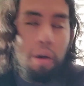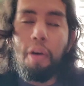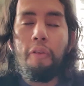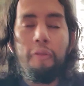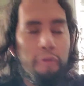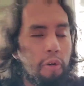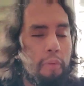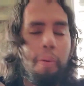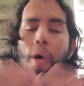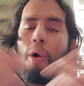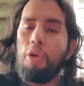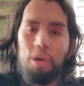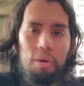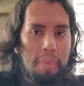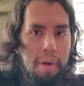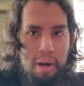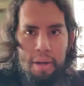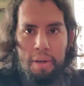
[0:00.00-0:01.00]
for
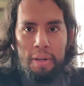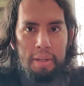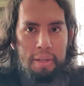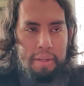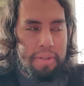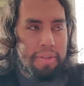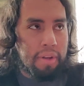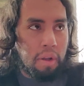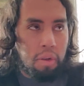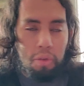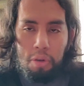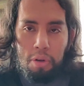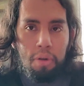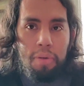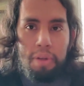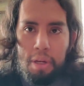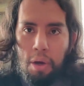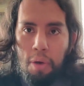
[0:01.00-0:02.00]
Pokemon is a
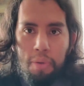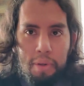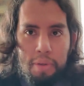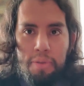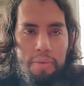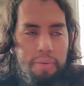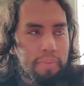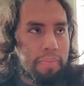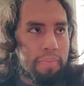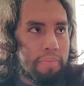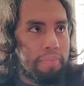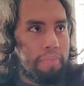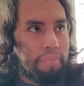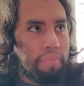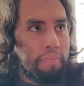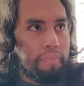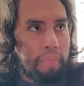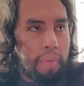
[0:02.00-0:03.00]
little, you know, there's
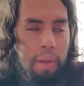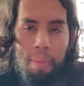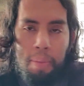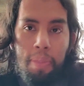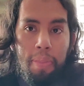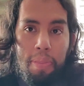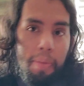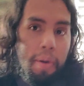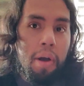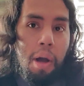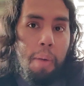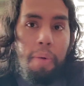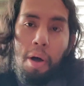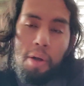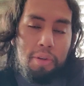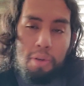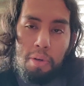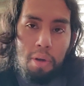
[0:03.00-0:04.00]
a couple
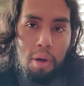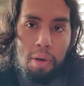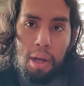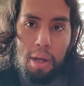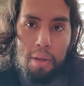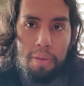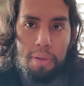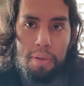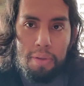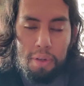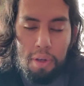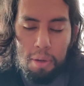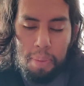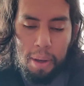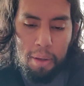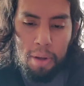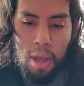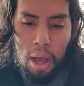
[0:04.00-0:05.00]
hundred. Okay, it's a good
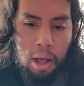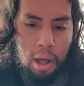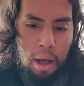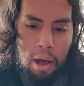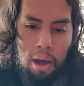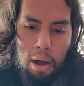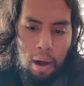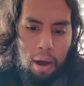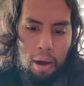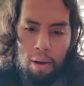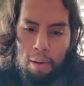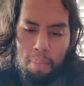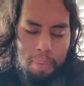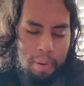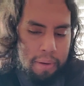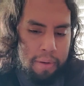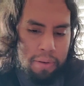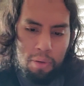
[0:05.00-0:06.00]
amount. Um,
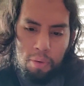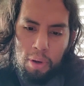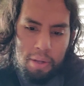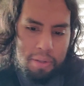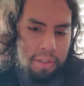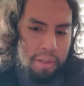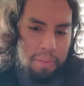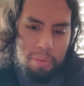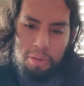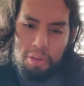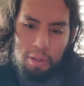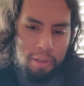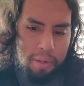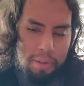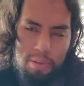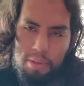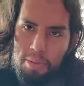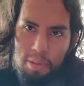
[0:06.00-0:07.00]
but in the grand scheme of
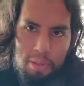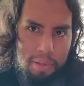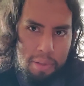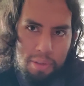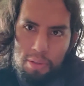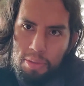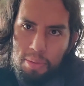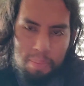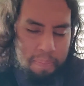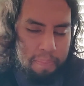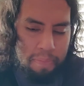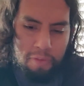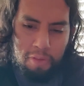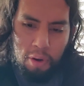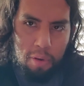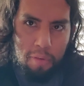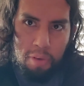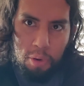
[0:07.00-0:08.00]
things, this is
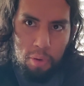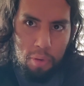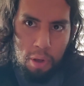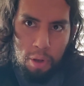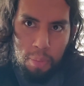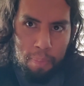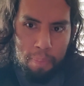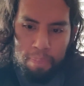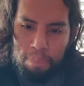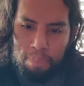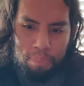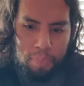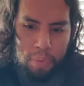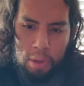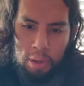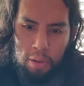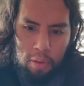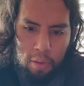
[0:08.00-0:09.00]
very, very low.
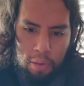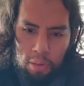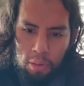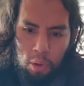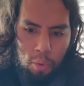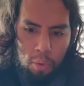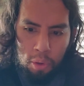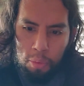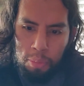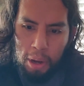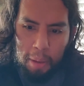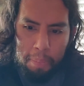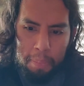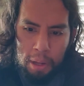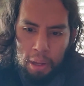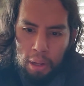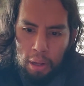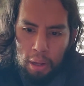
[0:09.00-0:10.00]
Low, low pop.
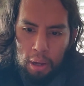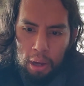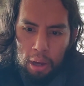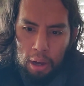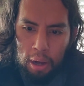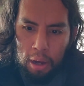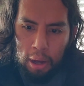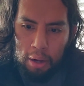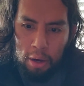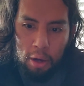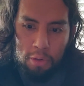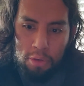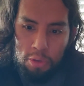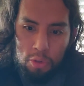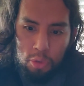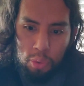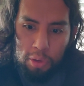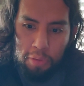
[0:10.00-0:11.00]
Uh, and
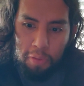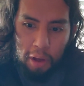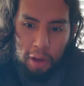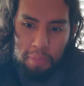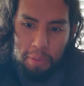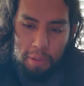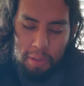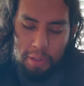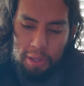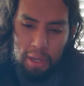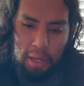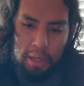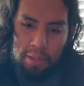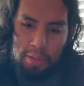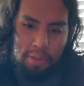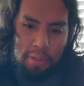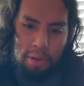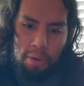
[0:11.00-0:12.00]
125 PSA
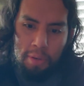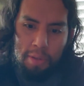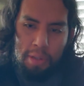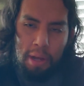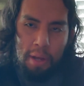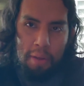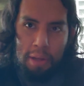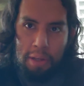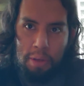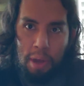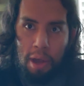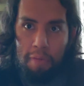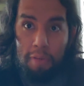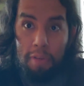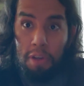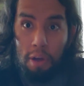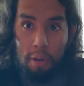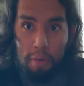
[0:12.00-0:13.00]
8. So it's not like you have
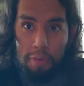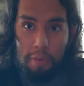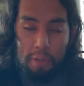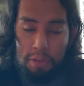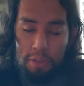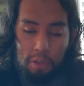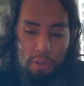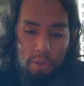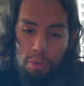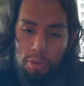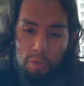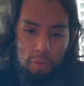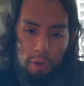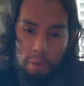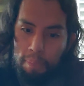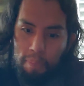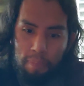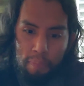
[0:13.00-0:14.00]
a ton of these to choose
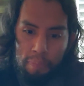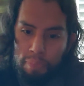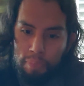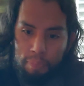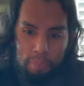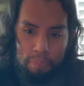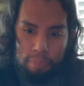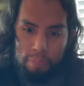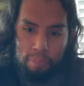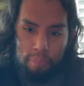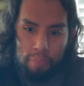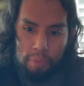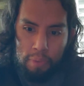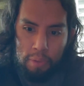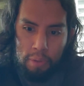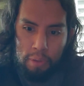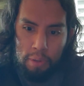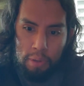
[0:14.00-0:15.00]
from.
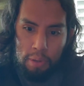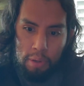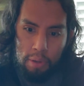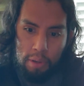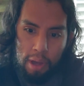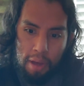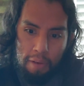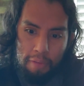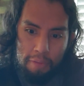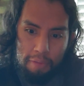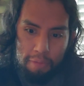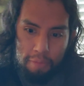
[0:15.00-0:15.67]
You know, you have